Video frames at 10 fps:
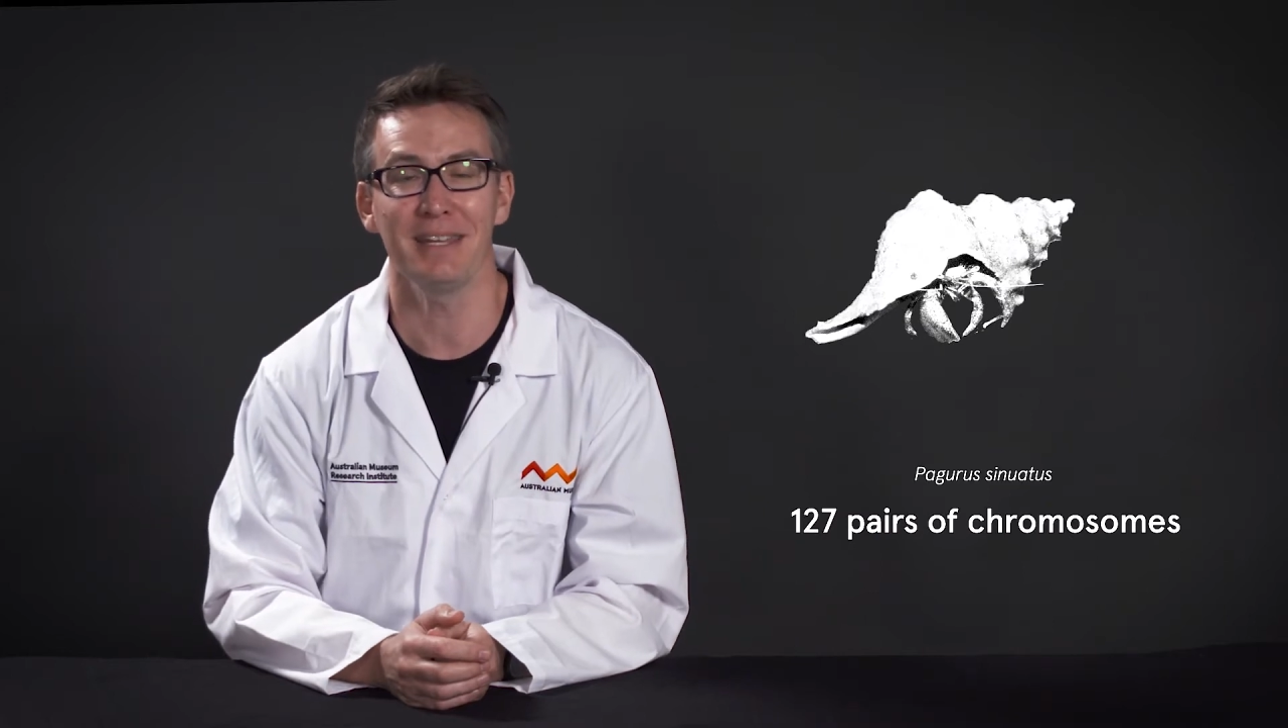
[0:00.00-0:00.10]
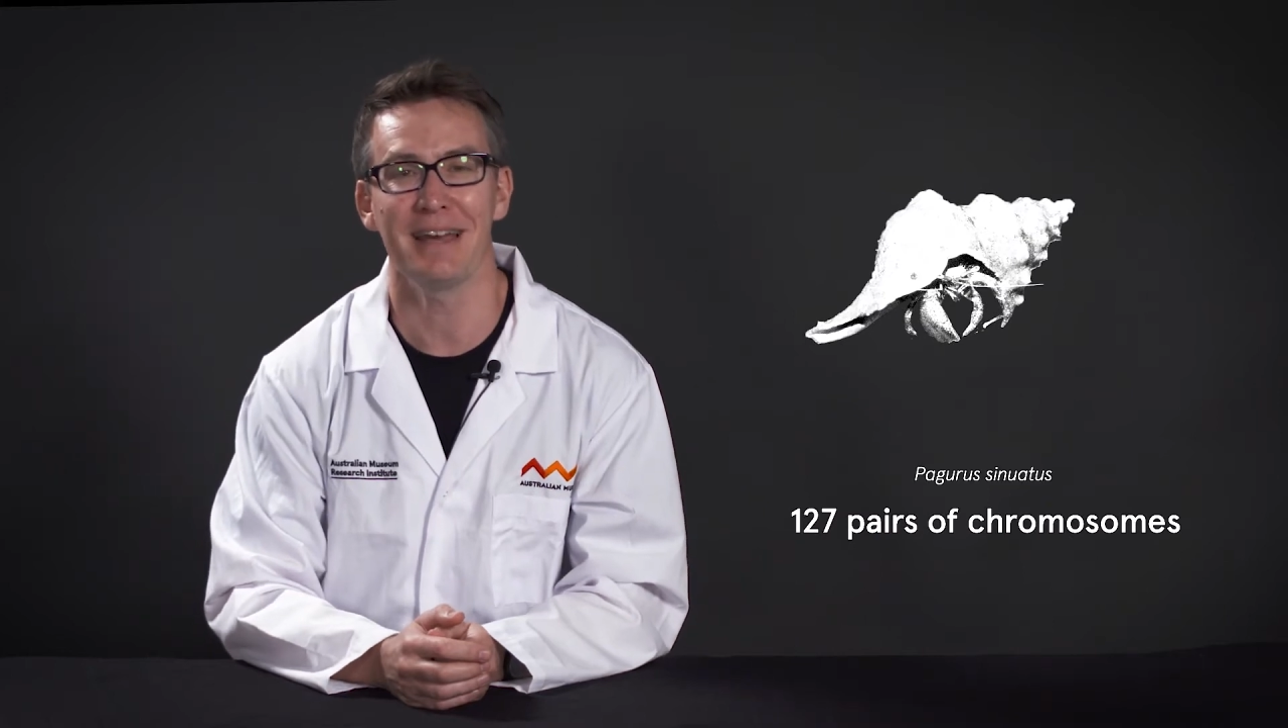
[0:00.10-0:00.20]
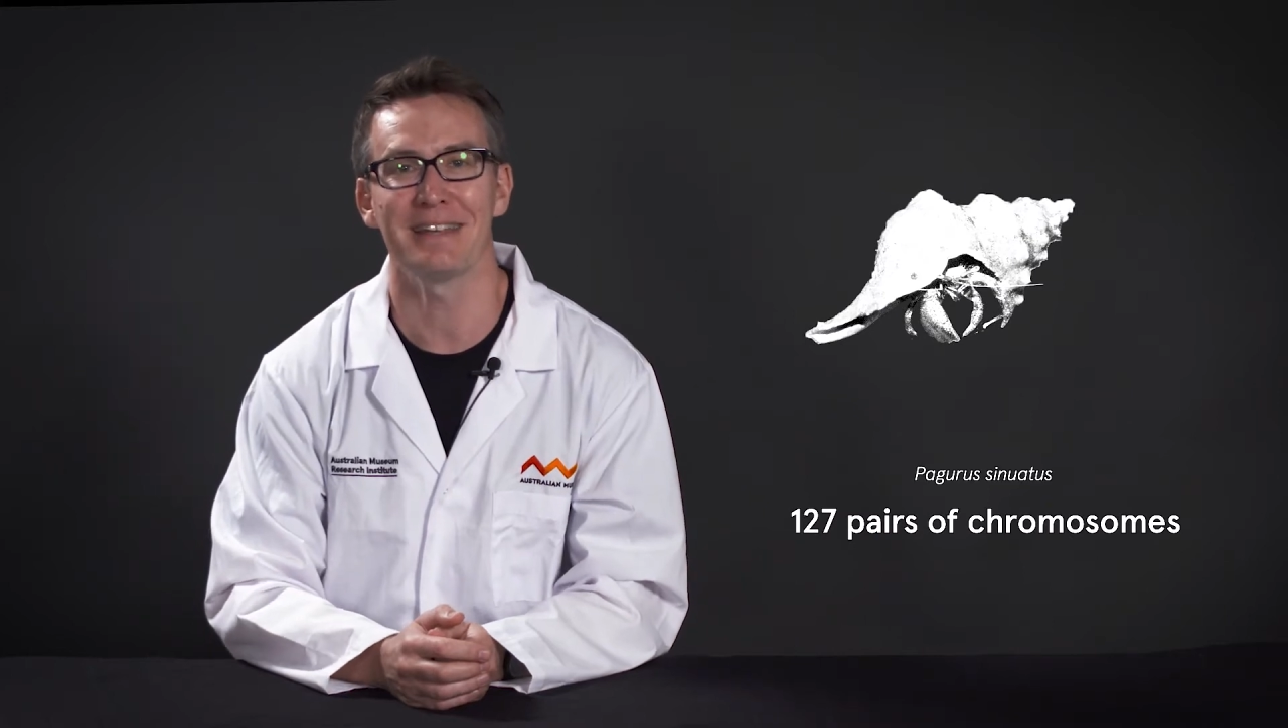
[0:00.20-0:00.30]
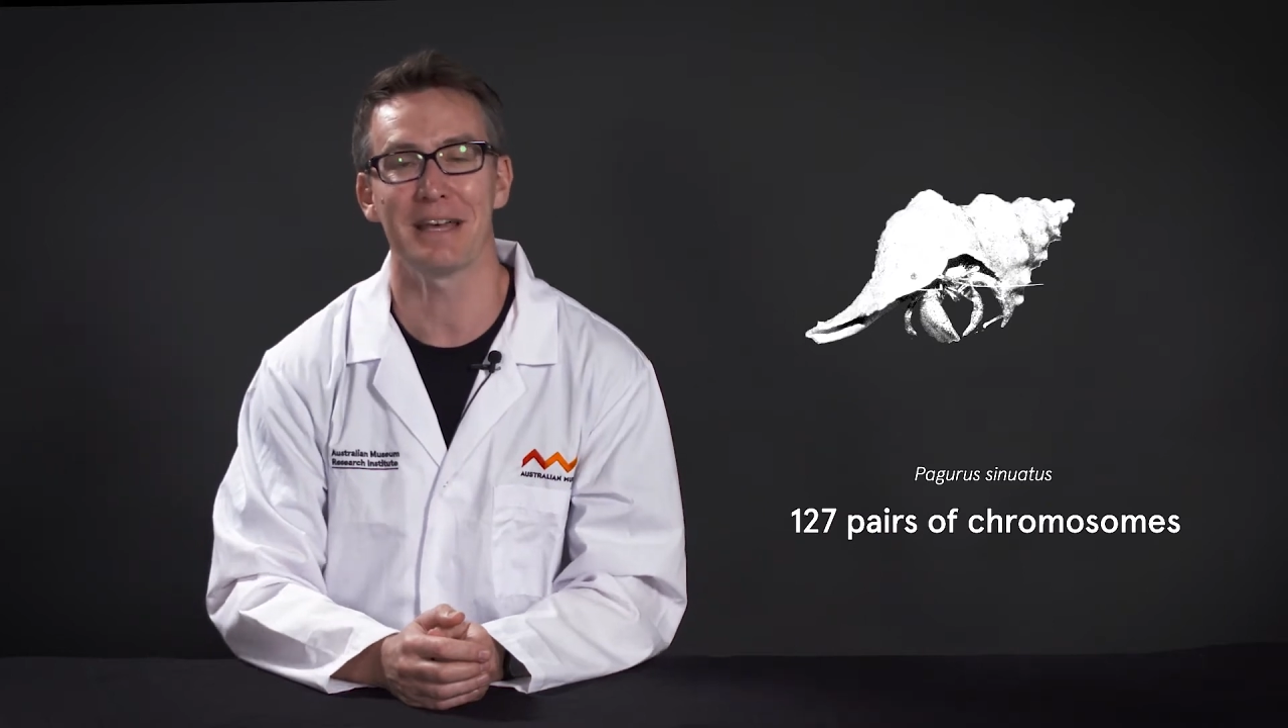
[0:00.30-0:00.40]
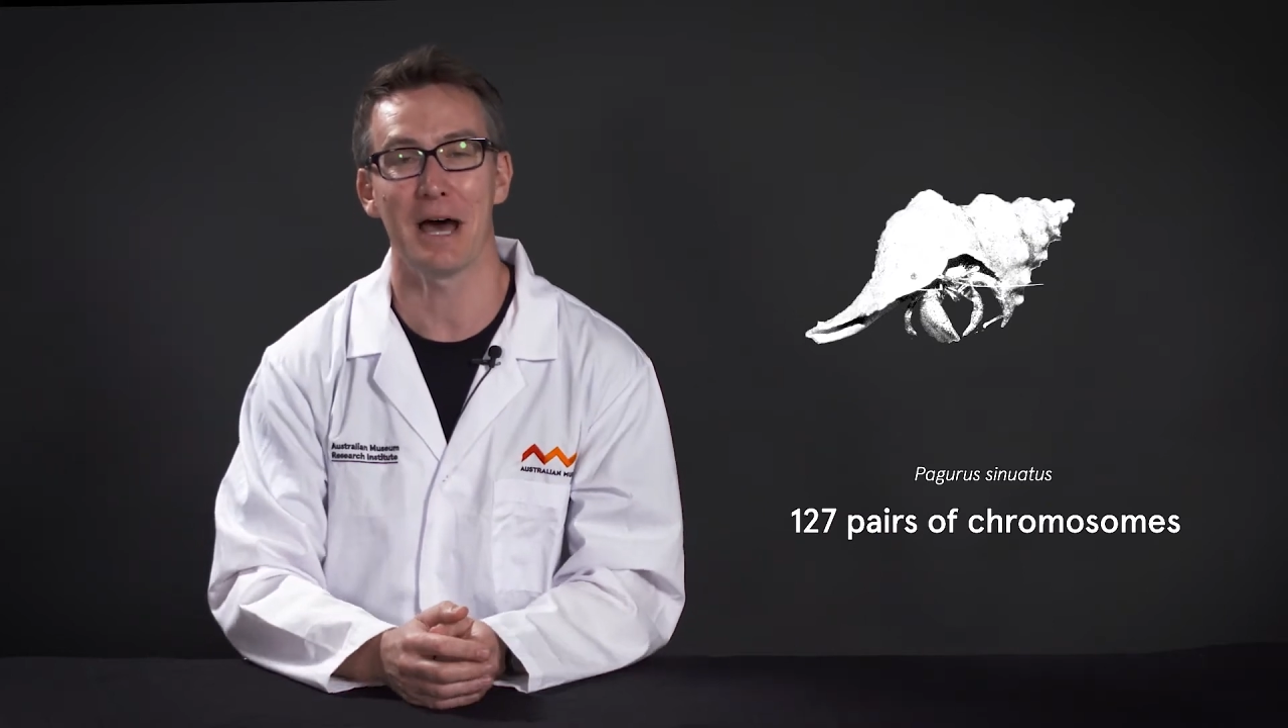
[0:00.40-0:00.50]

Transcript: it has